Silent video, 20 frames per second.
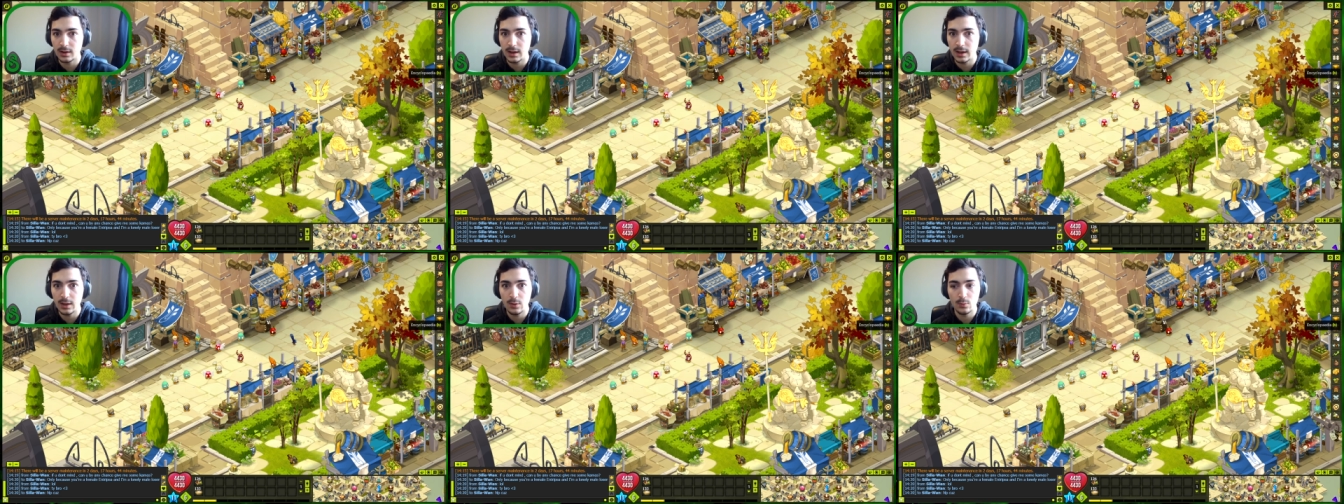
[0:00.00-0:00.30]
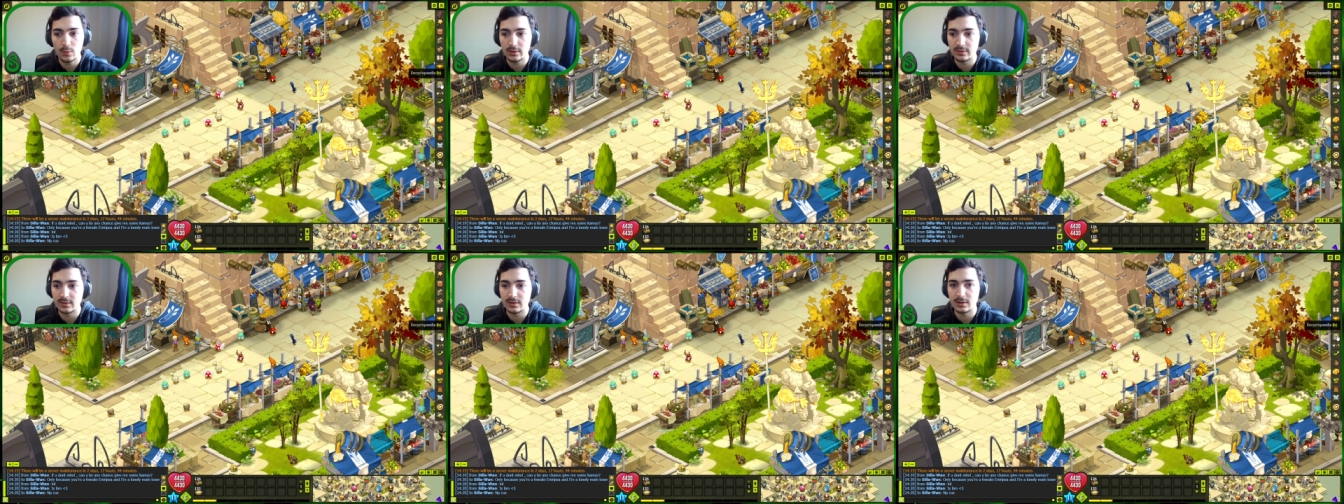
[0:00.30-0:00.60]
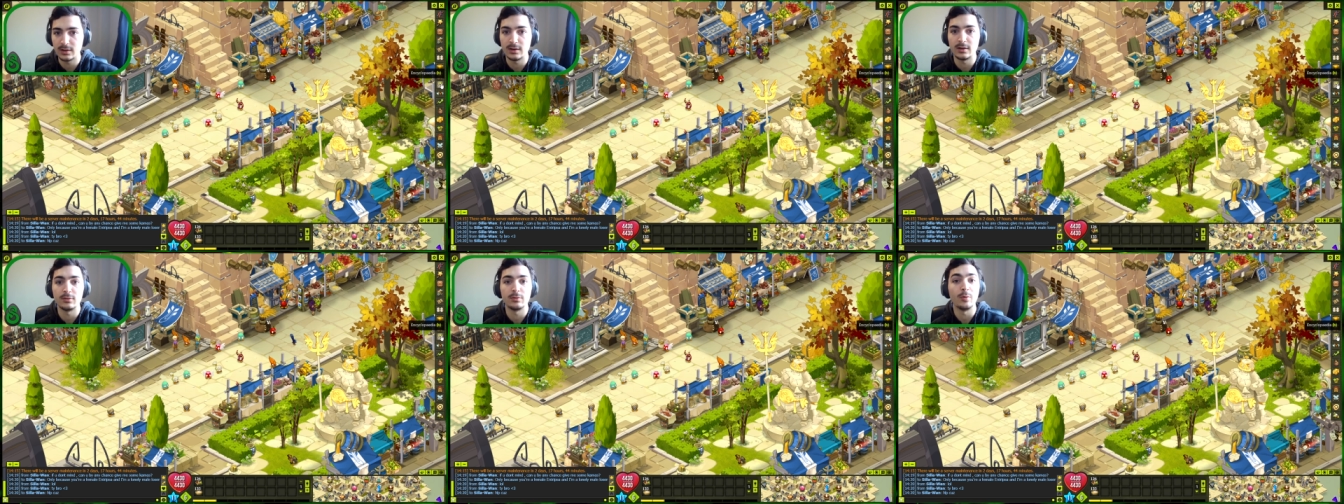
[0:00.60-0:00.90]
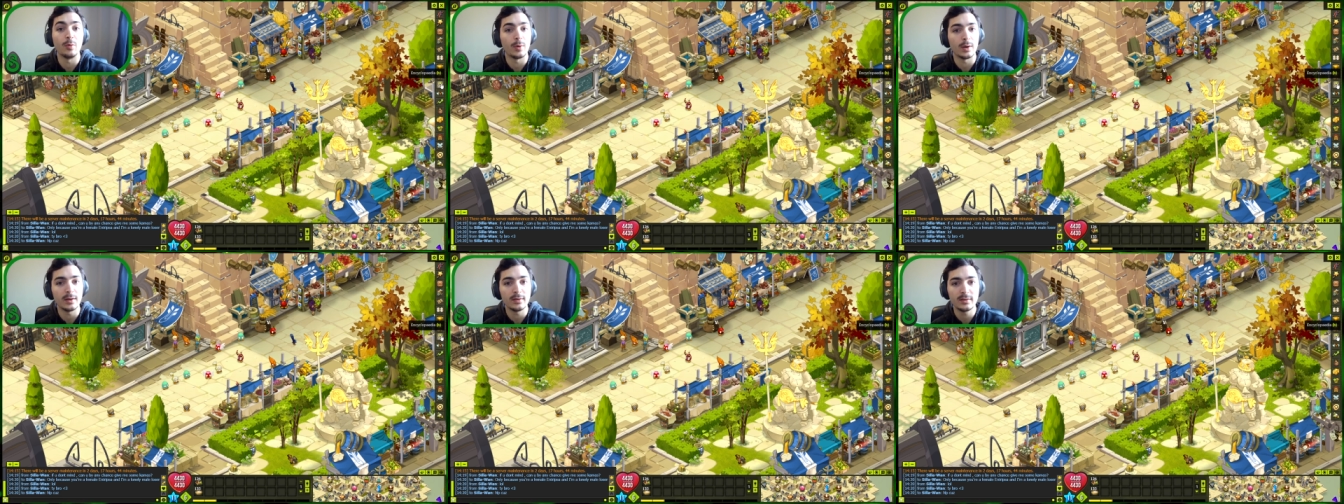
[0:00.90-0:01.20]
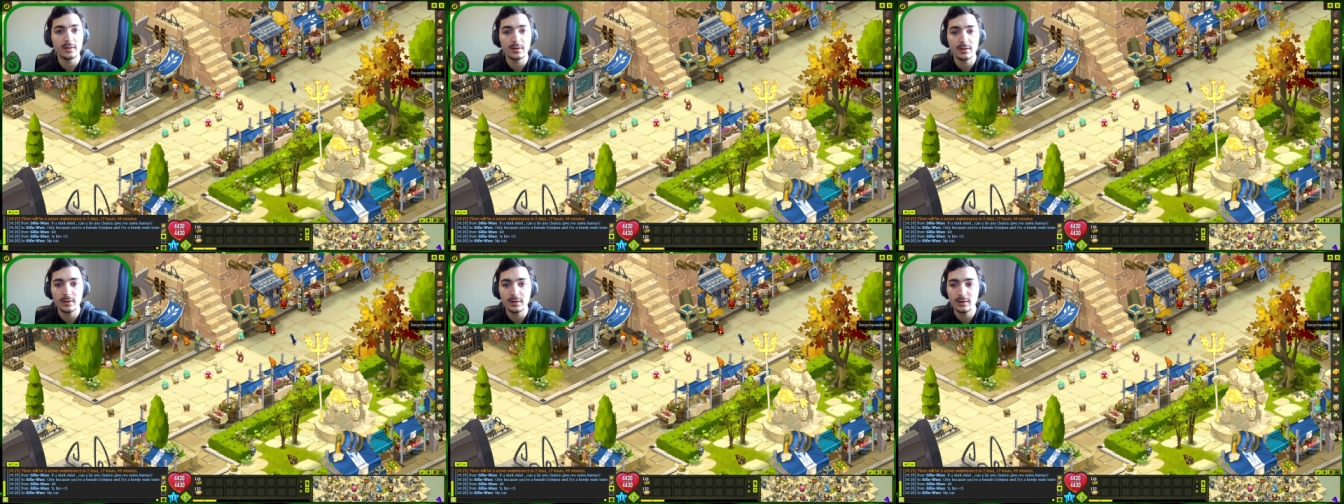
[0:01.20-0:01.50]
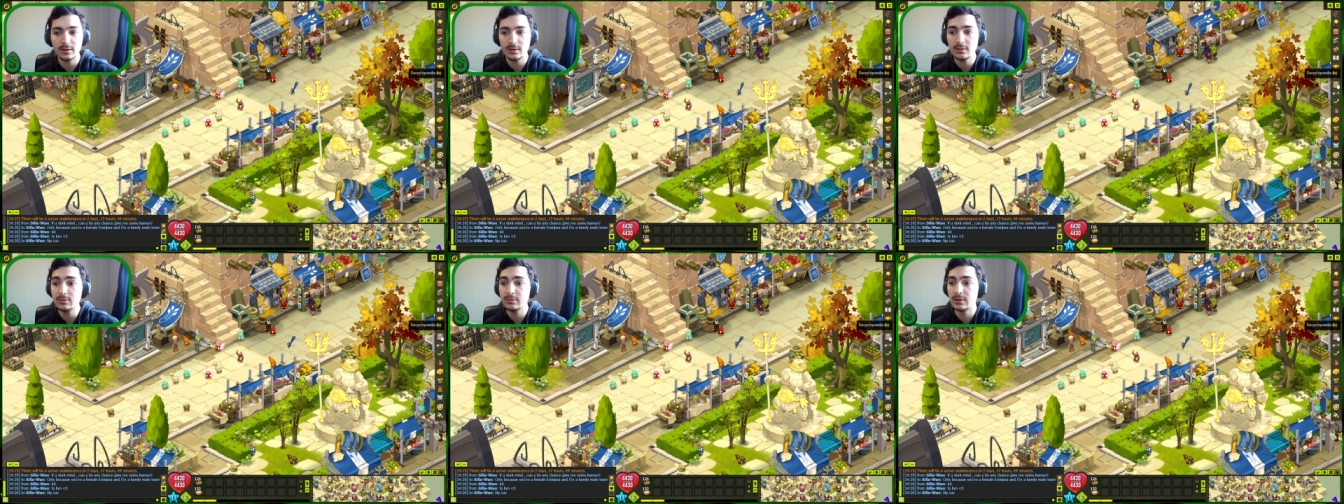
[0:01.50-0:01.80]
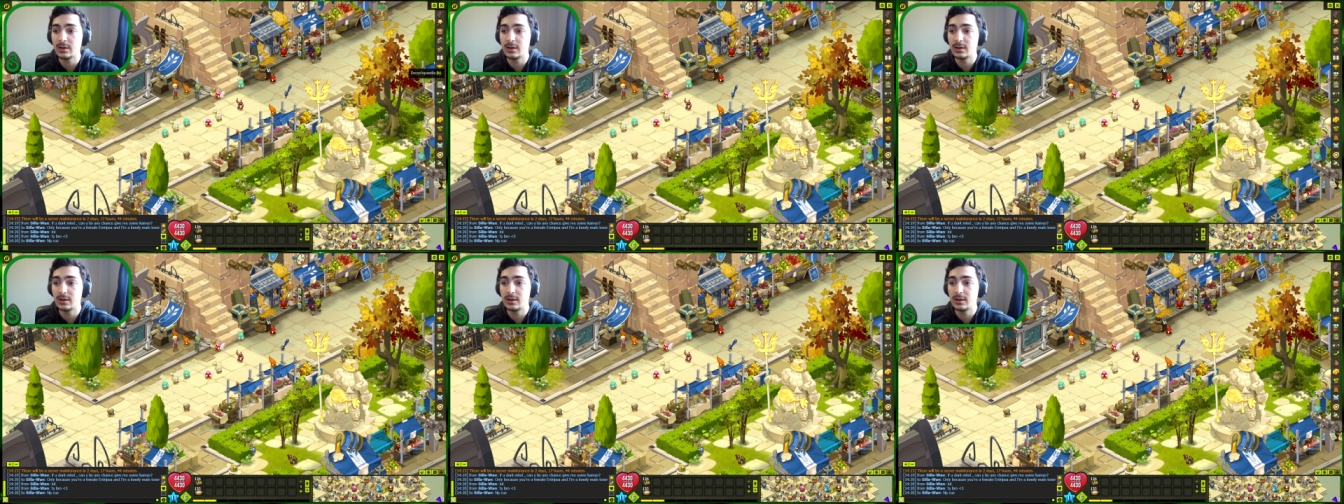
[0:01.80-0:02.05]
It wasn't enough. Why is it not enough?